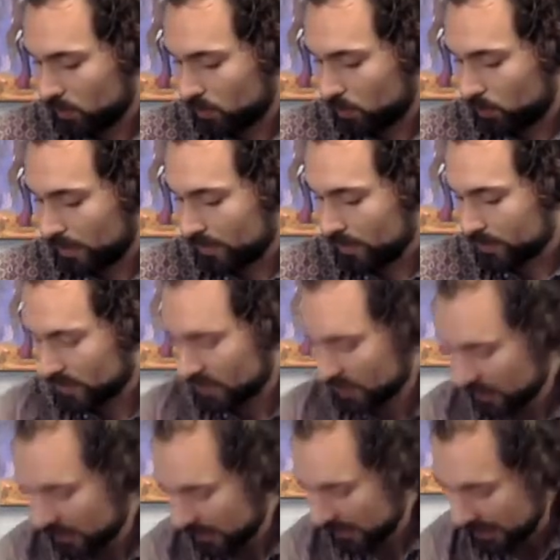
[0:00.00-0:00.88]
which
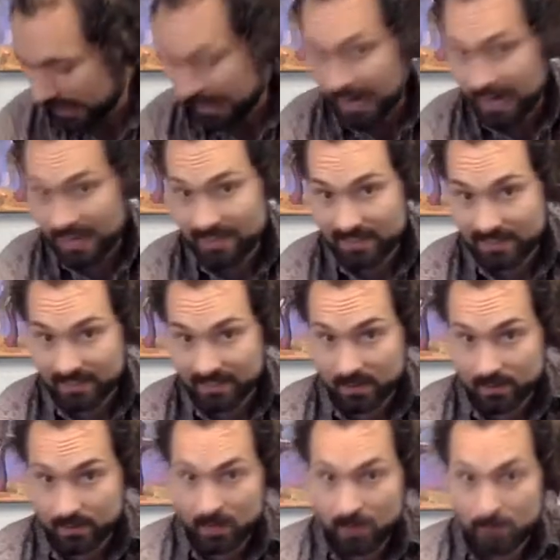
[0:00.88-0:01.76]
I think
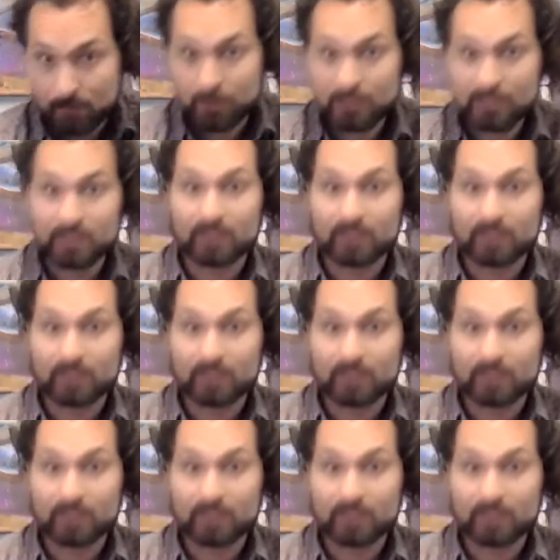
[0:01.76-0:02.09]
are pretty